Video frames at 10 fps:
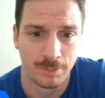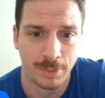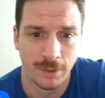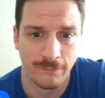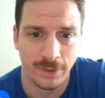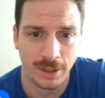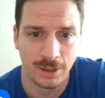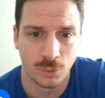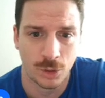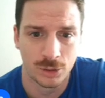Pump fake,
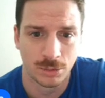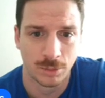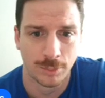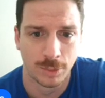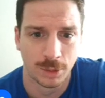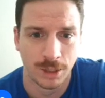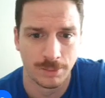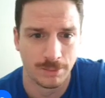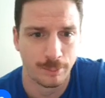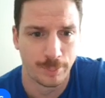one dribble, pull up,
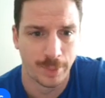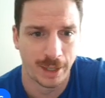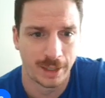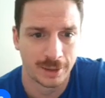bang.